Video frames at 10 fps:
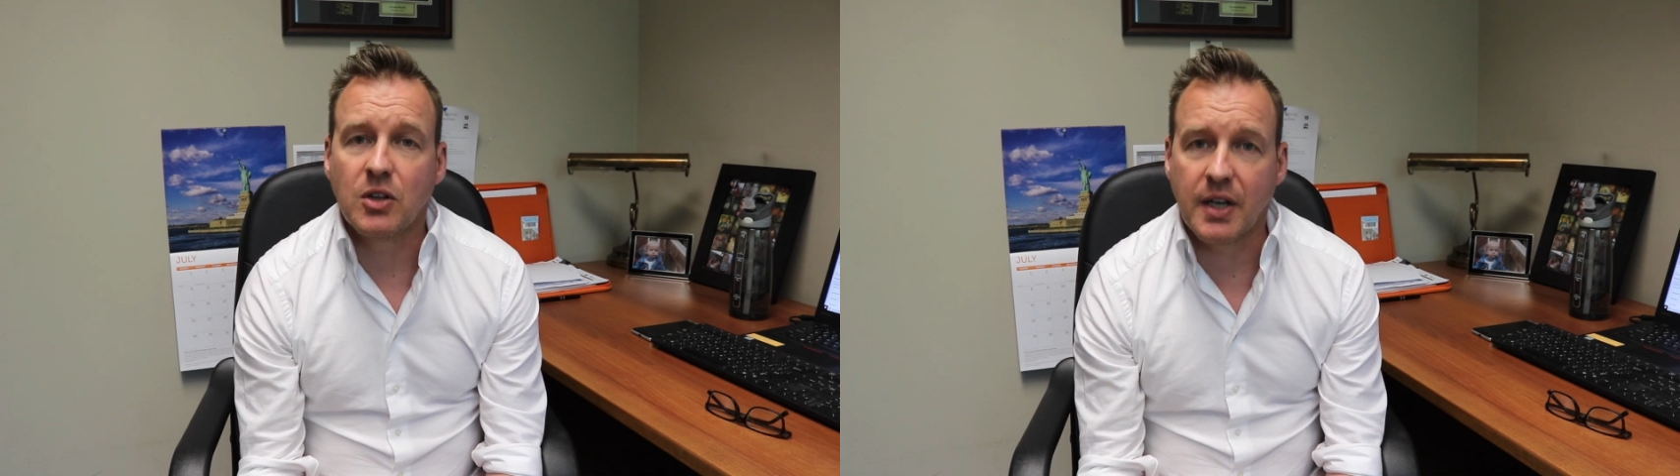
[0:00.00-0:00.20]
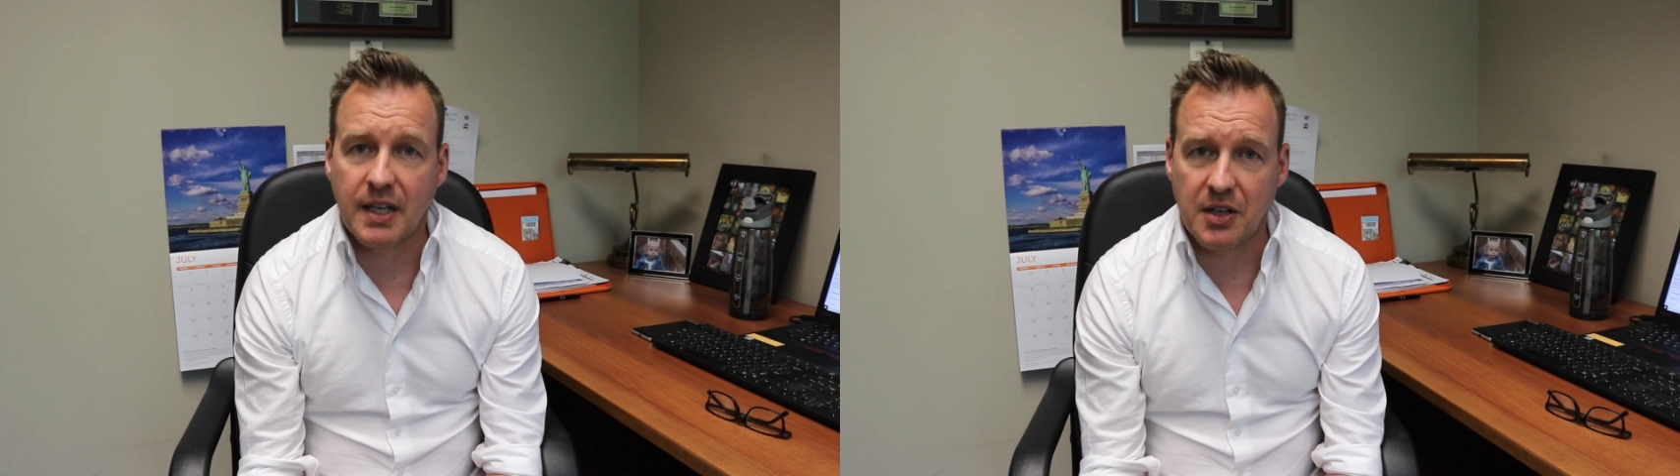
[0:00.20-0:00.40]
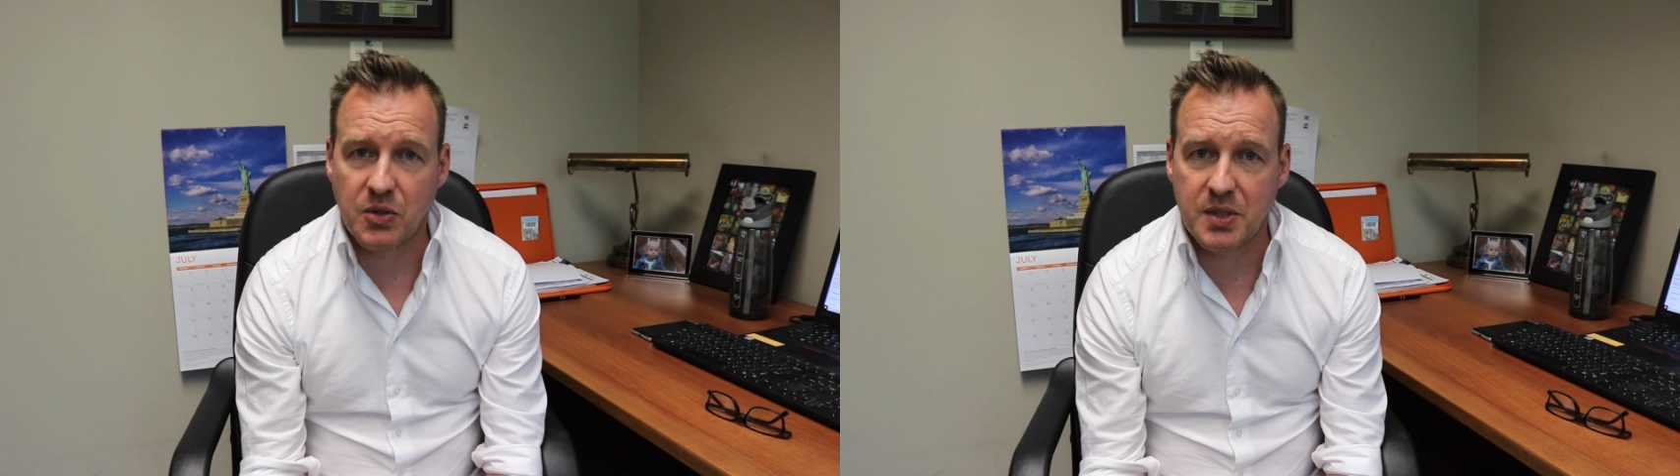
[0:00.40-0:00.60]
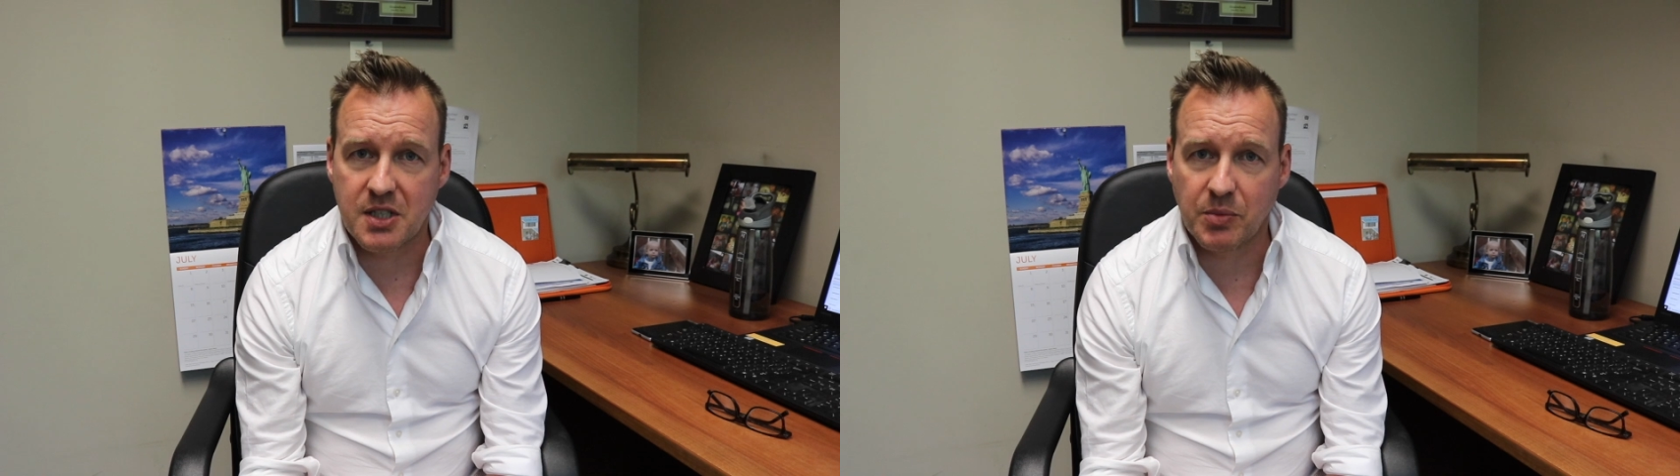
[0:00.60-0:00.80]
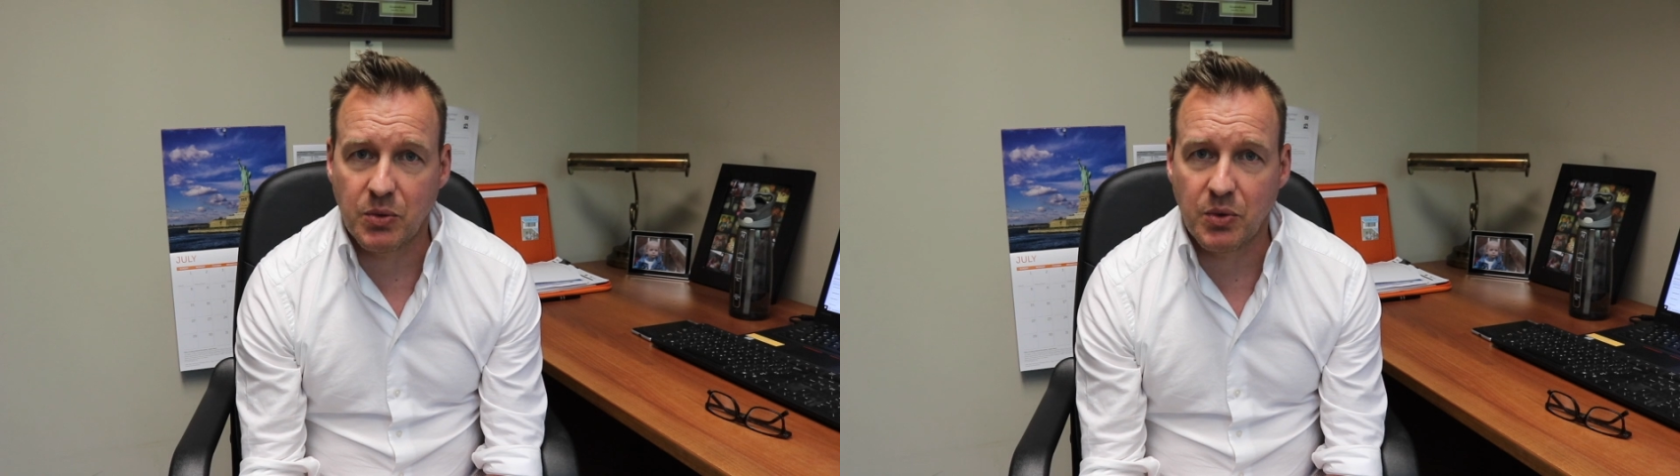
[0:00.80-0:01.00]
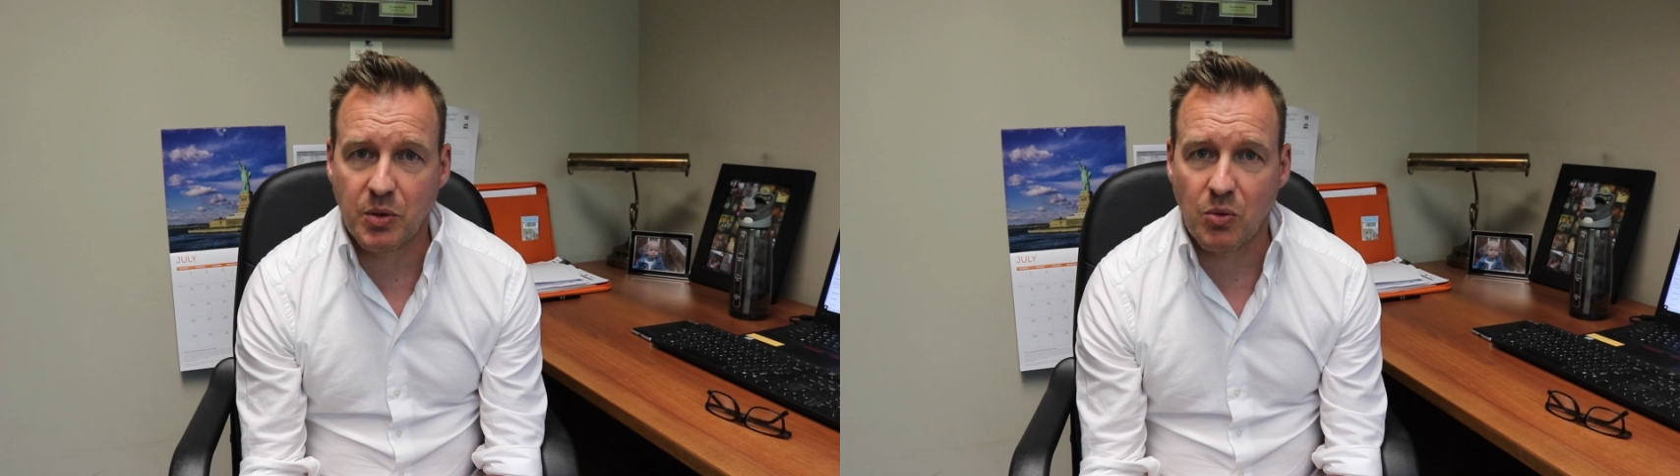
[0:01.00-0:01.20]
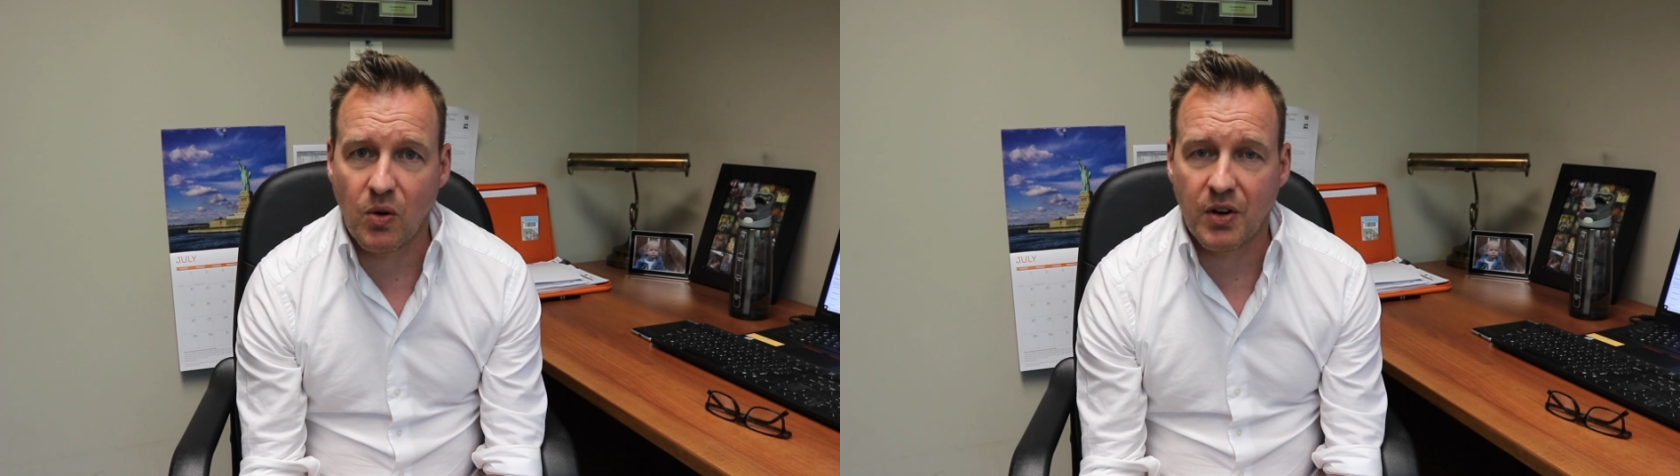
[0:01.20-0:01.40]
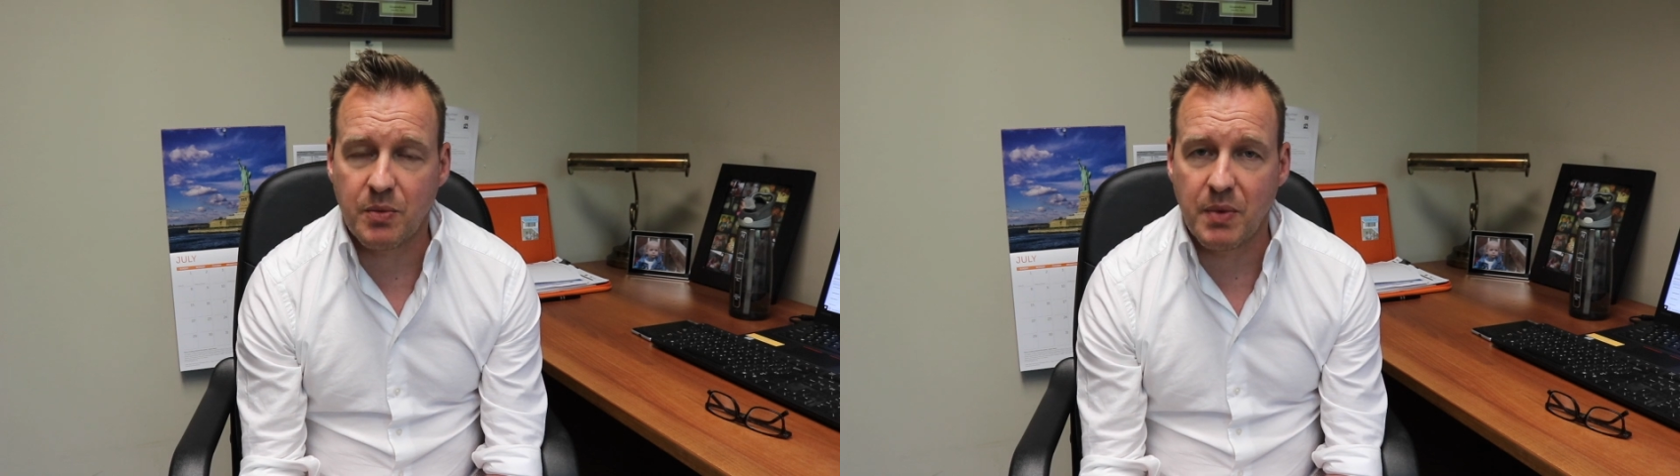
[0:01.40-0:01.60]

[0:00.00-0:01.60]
looking at doing something with your mortgage,